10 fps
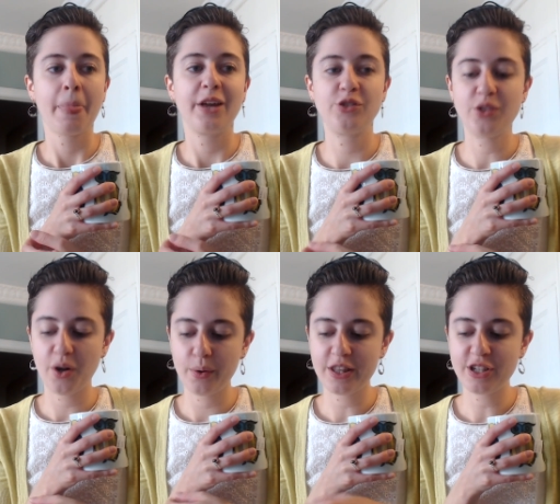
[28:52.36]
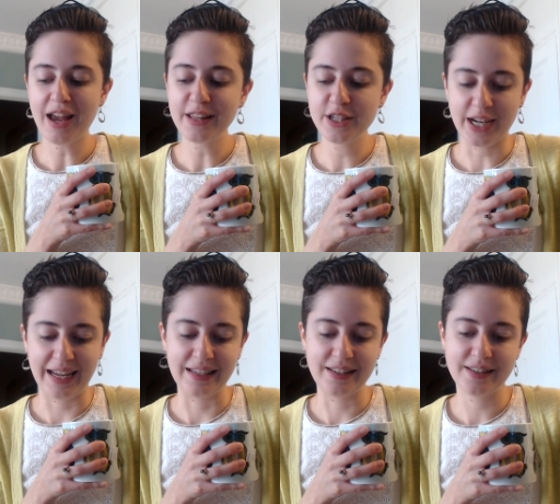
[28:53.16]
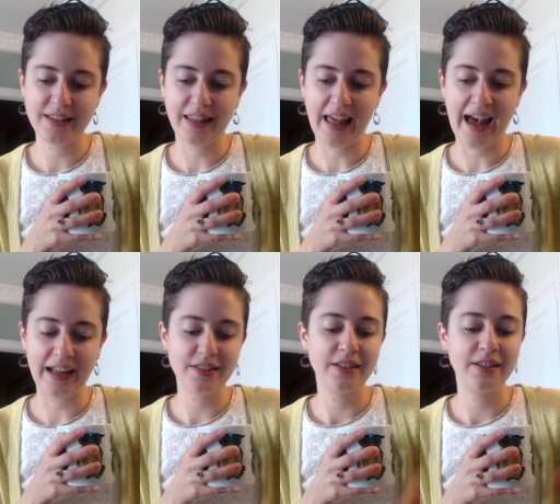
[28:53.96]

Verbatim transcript: So the challenge is that